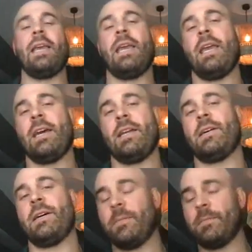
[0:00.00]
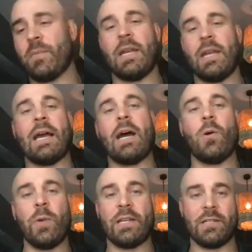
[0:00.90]
and
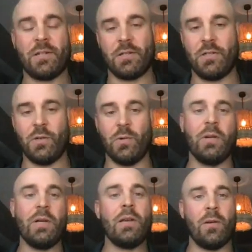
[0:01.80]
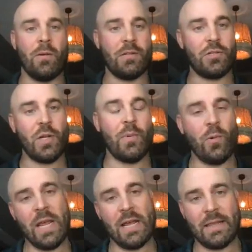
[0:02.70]
how we can start to chip
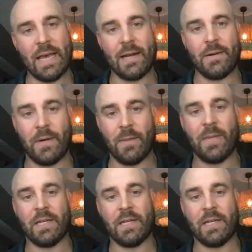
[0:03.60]
away at that, right?